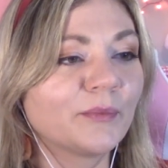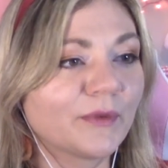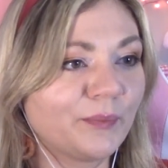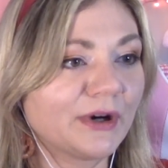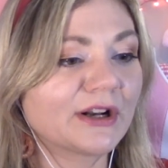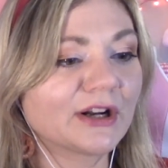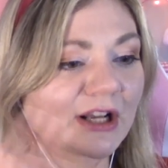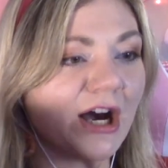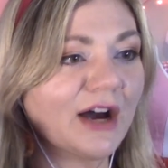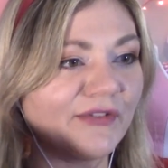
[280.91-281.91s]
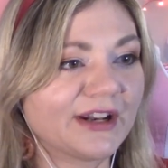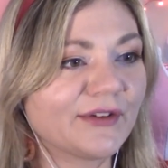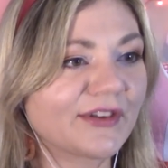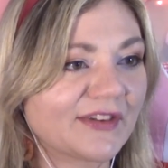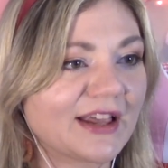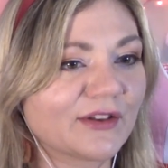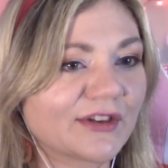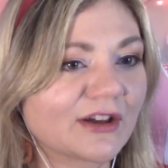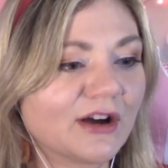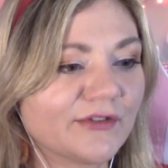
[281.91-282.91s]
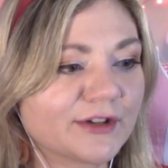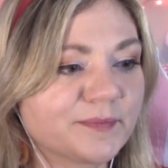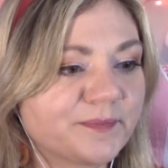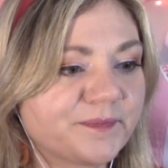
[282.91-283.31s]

put her in a coffin. I was gonna say it looks like a coffin.